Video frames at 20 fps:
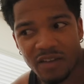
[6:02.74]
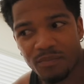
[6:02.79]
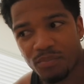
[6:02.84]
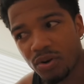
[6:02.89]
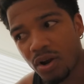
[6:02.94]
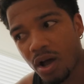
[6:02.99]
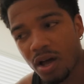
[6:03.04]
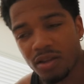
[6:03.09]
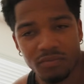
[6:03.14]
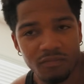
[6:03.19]
I
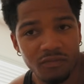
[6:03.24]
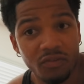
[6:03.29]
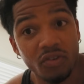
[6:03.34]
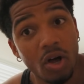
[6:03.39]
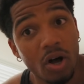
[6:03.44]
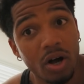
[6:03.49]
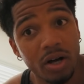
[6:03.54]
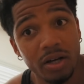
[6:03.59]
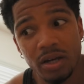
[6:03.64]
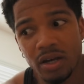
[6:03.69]
put on
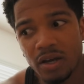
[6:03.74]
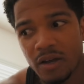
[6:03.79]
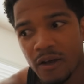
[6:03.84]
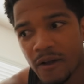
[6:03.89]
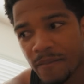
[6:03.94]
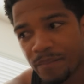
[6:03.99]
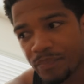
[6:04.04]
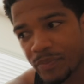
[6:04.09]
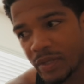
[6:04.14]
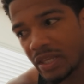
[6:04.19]
vlog,
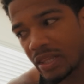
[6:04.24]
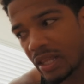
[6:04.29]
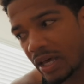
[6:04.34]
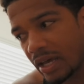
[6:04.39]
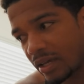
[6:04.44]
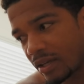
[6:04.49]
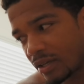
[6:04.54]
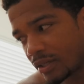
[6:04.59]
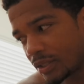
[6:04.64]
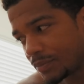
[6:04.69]
and
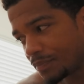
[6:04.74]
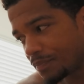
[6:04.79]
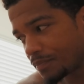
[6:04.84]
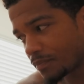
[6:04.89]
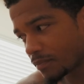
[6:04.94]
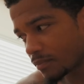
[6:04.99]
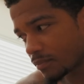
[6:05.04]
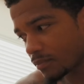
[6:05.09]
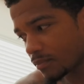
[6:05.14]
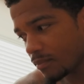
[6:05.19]
like
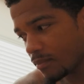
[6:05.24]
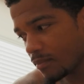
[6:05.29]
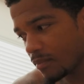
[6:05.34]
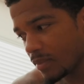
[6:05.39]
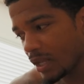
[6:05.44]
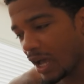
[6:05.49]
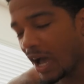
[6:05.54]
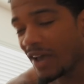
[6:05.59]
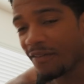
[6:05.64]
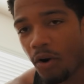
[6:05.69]

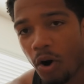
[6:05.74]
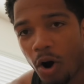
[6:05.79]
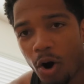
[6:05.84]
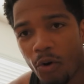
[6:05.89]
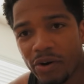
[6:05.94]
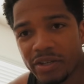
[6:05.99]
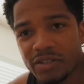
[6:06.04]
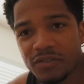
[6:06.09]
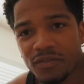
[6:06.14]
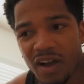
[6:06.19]
I've
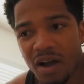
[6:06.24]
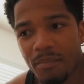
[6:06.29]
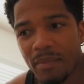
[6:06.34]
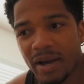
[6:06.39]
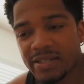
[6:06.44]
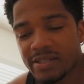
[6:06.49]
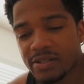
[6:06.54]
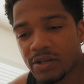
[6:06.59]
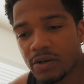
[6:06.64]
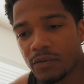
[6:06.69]
always found
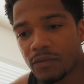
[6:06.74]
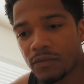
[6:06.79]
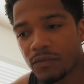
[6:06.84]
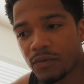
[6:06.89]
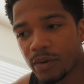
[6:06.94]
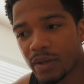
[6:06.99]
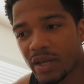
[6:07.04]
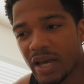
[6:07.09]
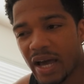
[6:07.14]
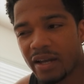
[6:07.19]

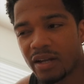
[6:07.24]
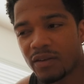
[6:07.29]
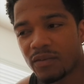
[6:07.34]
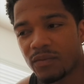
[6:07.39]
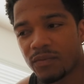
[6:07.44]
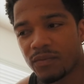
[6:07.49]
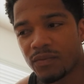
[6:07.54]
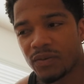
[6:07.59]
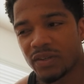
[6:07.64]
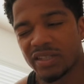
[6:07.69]
myself kind
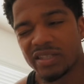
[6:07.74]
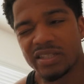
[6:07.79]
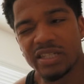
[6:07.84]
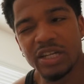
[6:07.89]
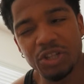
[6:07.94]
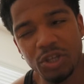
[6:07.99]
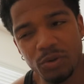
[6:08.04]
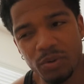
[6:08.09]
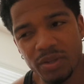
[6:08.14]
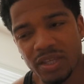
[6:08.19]
of
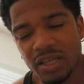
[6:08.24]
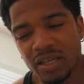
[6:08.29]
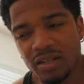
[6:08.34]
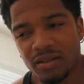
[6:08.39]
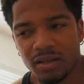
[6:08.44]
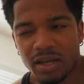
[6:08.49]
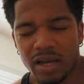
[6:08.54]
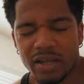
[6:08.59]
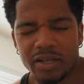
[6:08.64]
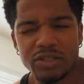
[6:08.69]
dealing with
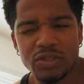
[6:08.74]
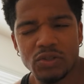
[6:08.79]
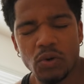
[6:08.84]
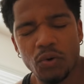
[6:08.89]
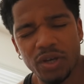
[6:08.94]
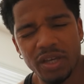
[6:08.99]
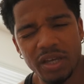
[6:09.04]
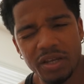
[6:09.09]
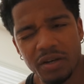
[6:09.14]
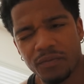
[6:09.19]
it, kind of
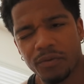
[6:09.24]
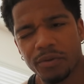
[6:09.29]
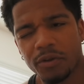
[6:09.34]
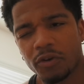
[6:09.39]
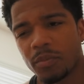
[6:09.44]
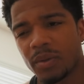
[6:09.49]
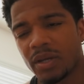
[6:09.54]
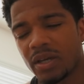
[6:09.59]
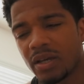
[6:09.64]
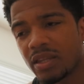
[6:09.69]
soaking in it for a
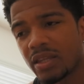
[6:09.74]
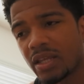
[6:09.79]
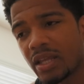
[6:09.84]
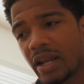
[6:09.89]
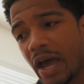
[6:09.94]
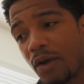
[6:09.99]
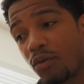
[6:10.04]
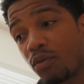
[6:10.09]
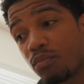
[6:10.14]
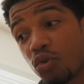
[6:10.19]
little bit, and then
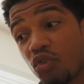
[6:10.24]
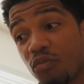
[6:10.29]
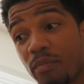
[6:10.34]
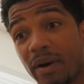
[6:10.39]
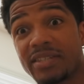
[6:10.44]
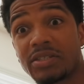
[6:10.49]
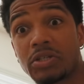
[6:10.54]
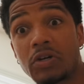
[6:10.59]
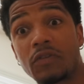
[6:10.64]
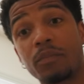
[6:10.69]
I remove
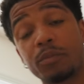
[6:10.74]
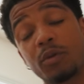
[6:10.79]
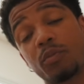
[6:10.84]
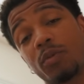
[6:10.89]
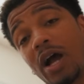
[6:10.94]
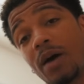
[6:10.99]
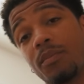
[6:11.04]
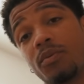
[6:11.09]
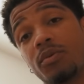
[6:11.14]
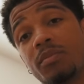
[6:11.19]
myself from the
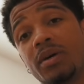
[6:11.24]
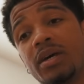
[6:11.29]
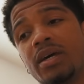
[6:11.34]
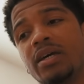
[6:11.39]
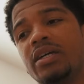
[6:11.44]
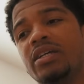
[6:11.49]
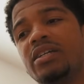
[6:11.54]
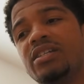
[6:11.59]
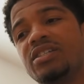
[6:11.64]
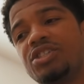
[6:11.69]
problem
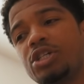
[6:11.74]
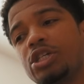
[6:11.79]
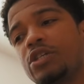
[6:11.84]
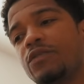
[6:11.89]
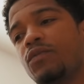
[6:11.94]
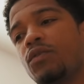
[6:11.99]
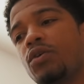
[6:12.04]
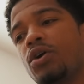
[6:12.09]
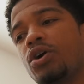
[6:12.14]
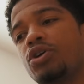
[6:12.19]

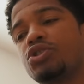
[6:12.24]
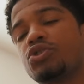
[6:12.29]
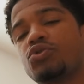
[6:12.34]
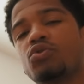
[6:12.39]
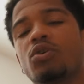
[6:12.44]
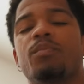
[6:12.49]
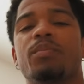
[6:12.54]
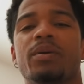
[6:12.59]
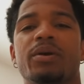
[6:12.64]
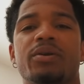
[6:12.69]
just for a
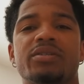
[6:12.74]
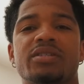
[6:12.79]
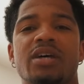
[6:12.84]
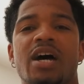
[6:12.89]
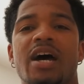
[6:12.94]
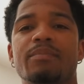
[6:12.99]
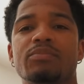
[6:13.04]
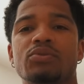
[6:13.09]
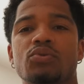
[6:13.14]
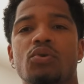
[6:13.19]
short period of
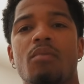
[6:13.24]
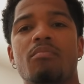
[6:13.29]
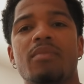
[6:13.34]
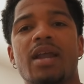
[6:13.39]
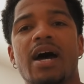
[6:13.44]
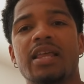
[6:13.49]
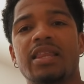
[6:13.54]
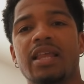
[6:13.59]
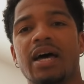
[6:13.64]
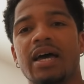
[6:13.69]
time so I'm
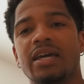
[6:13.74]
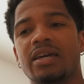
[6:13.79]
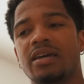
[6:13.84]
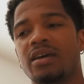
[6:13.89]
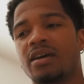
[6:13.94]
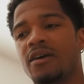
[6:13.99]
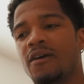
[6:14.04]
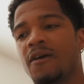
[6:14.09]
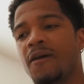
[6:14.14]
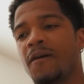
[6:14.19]
not like